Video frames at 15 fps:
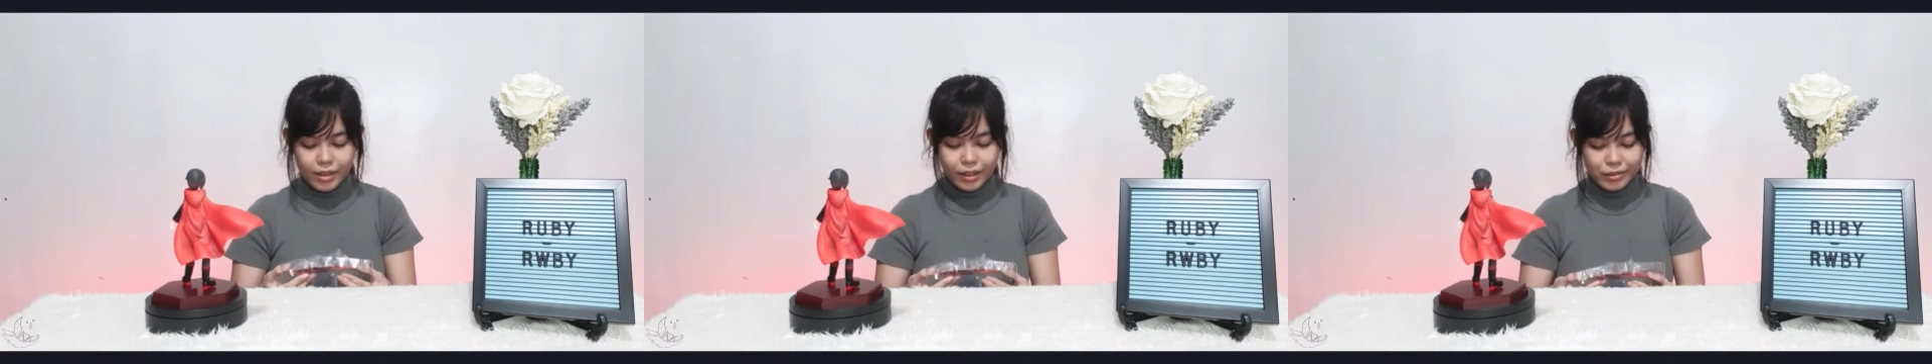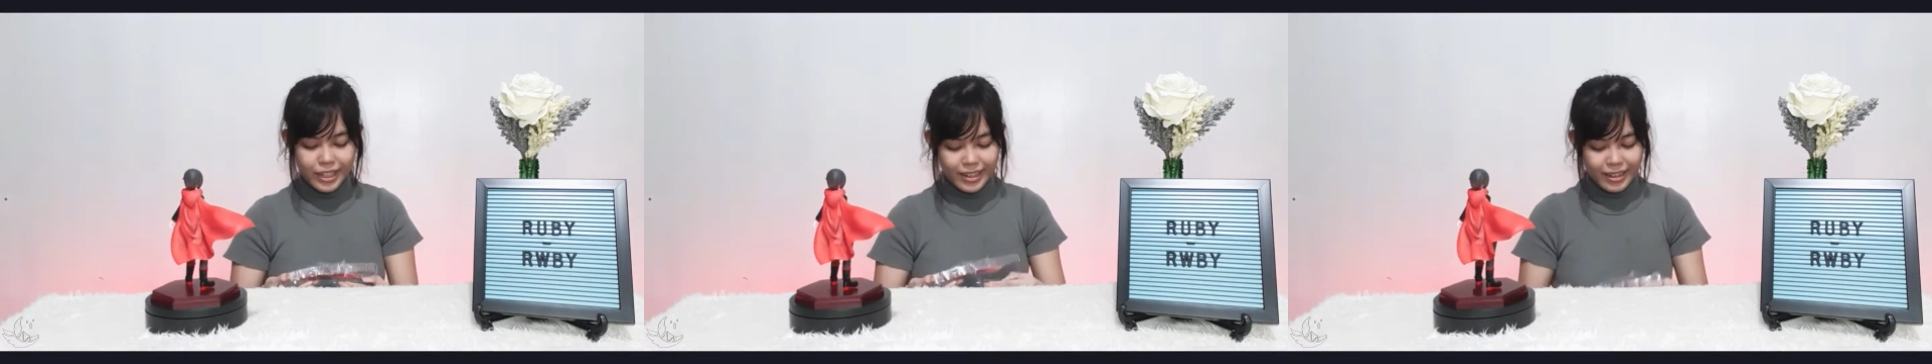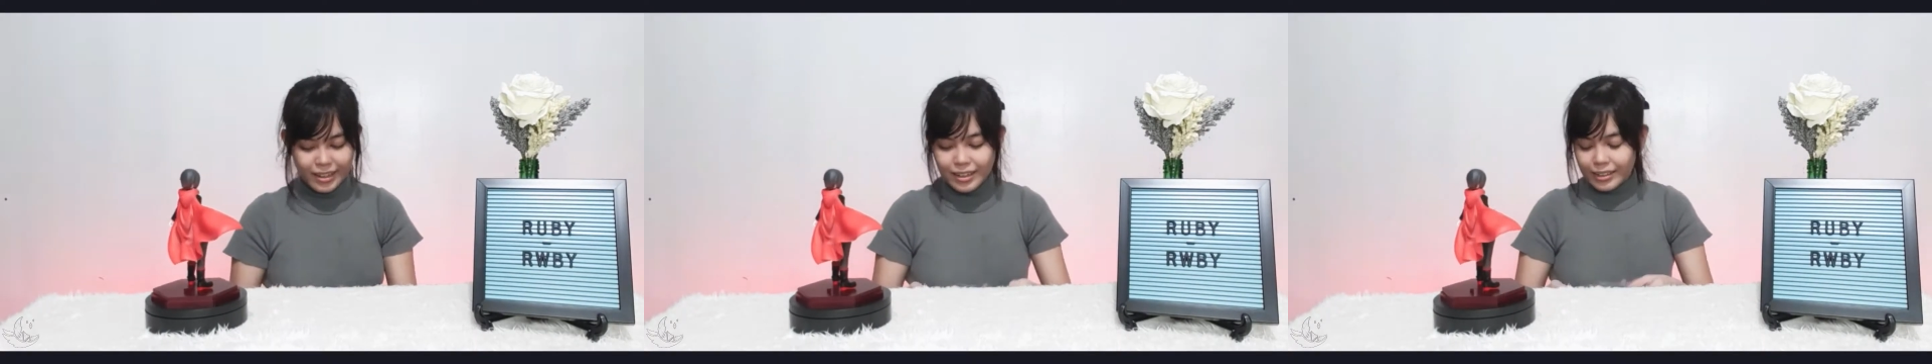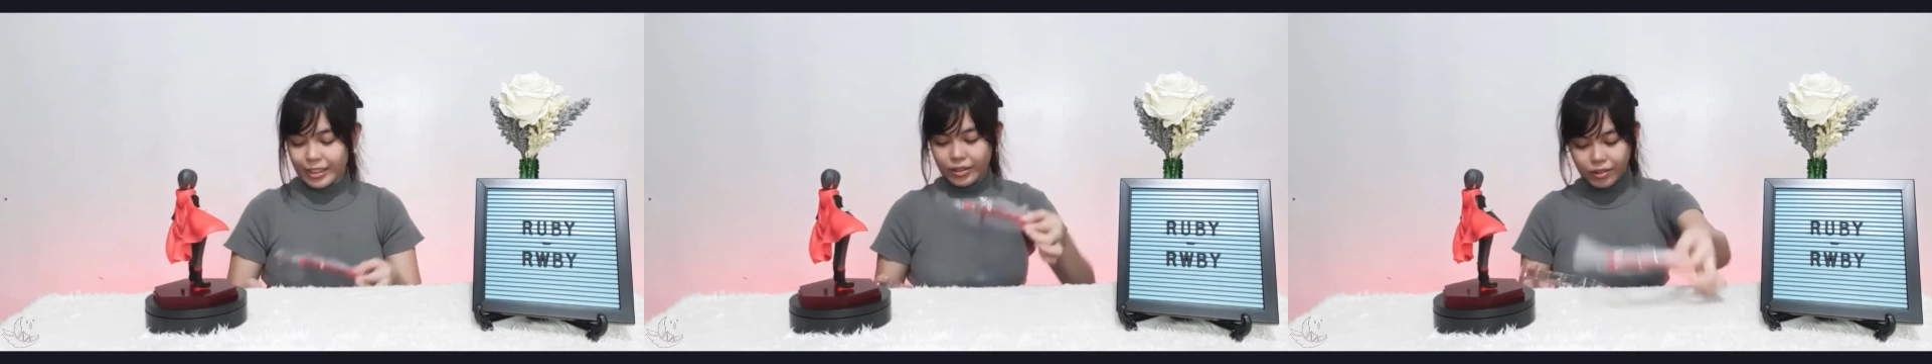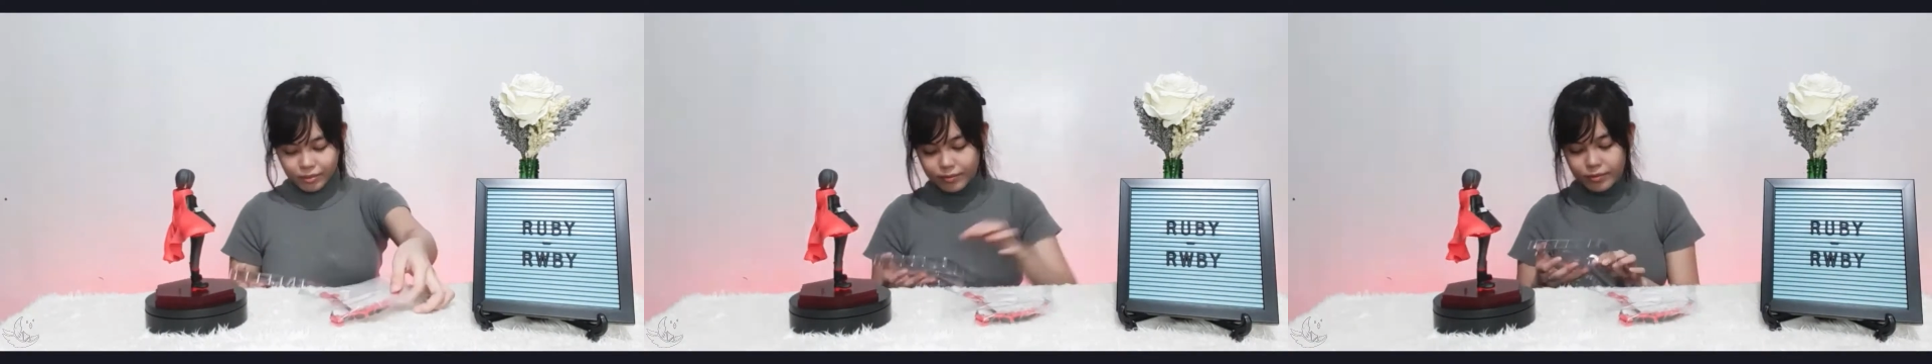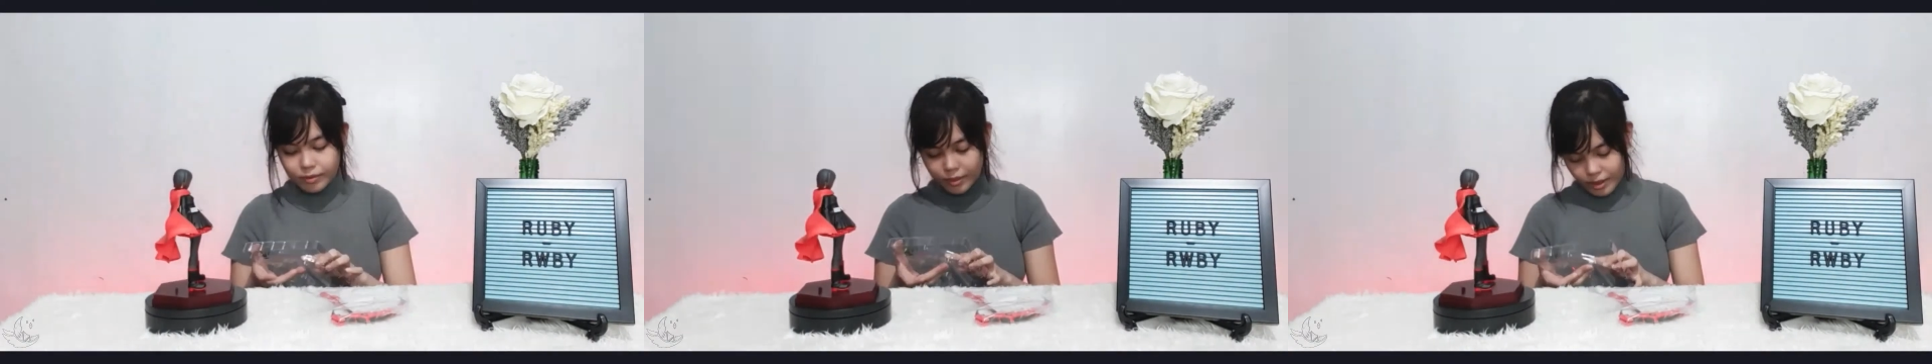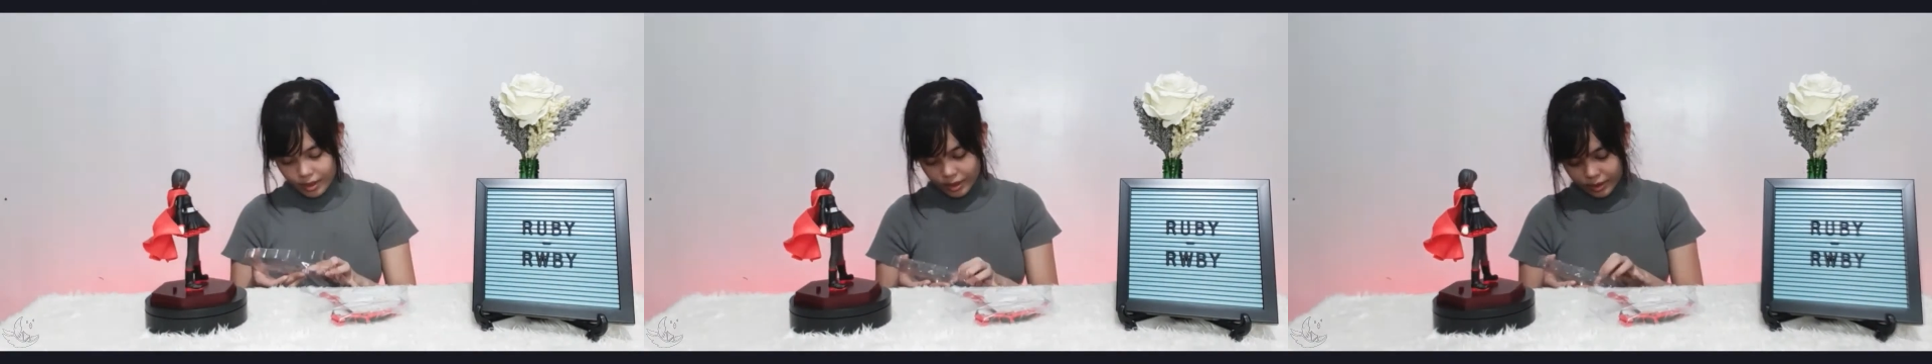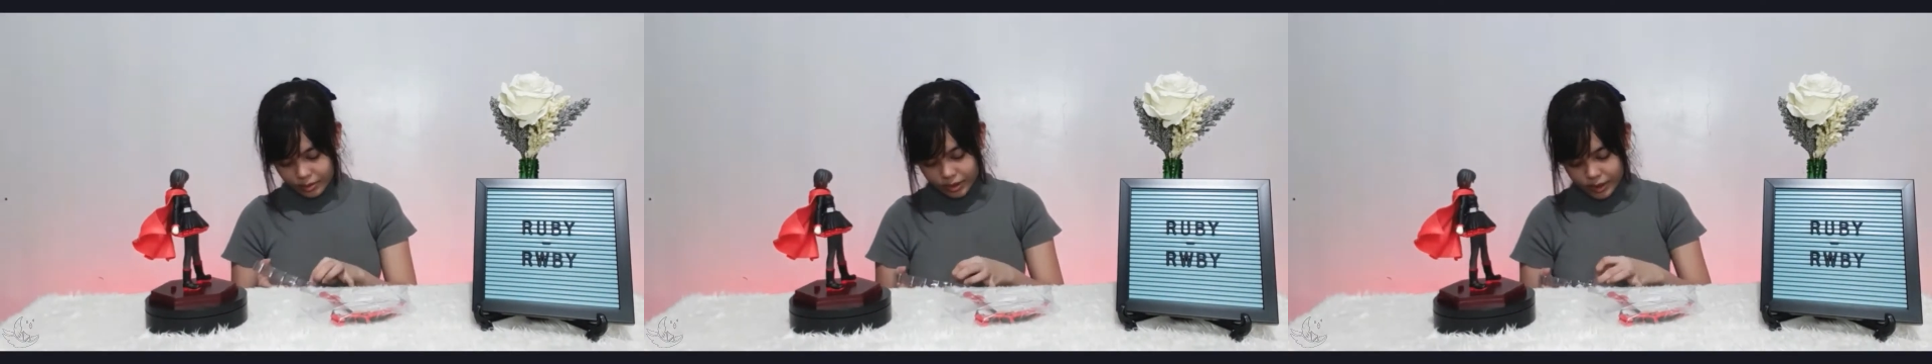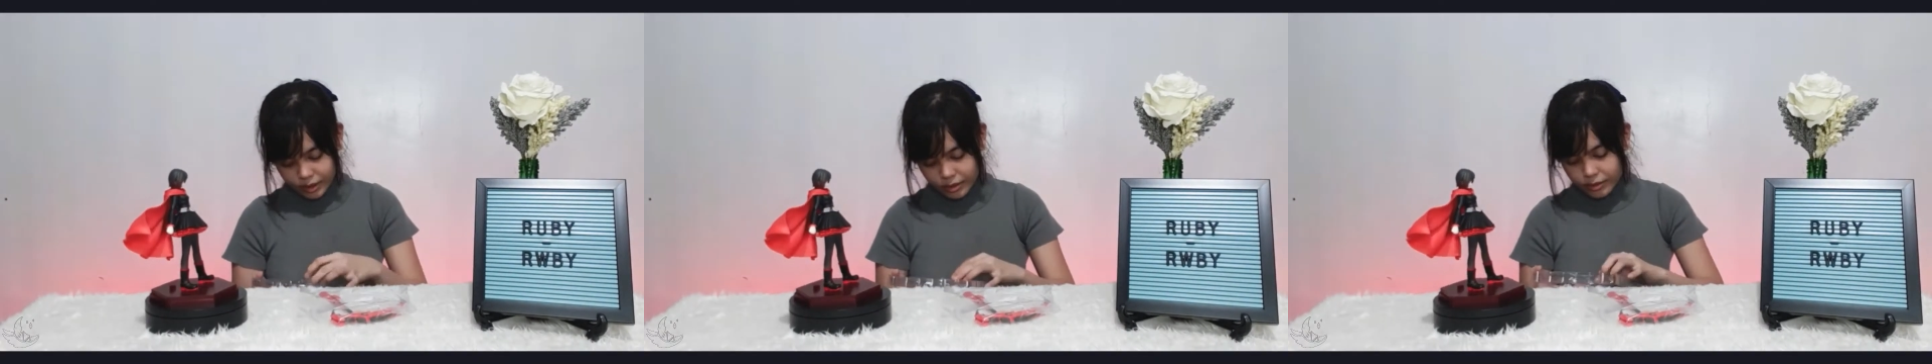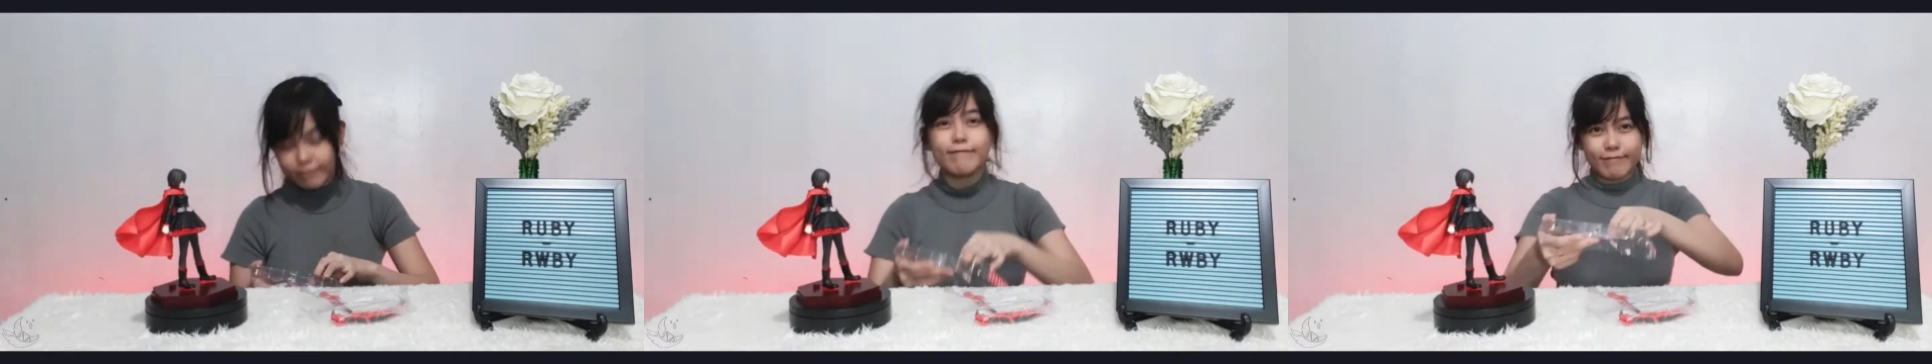Now that we are done
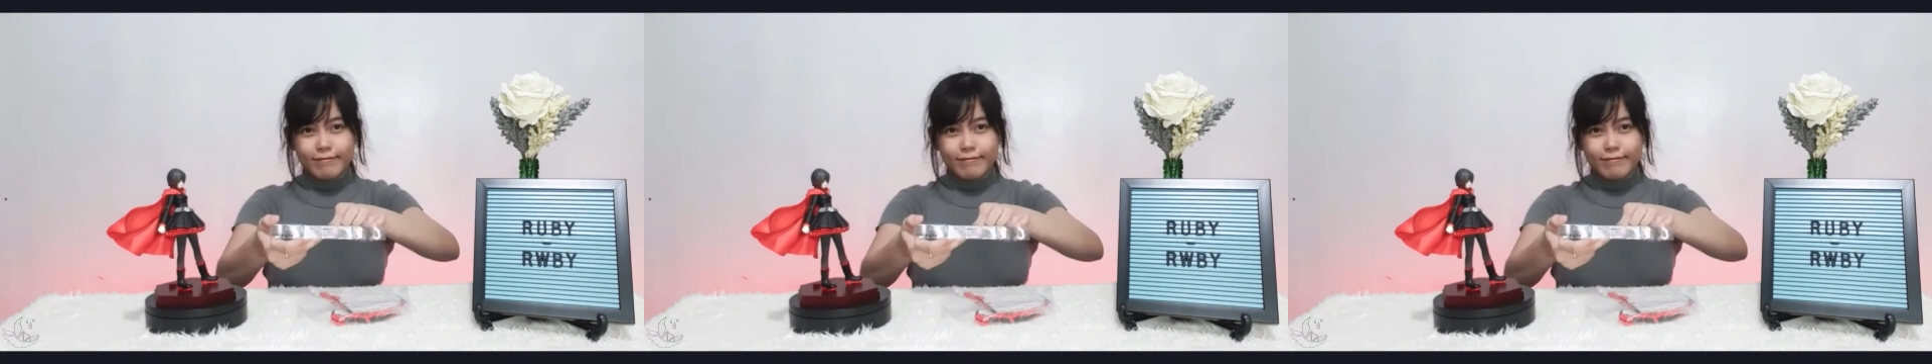removing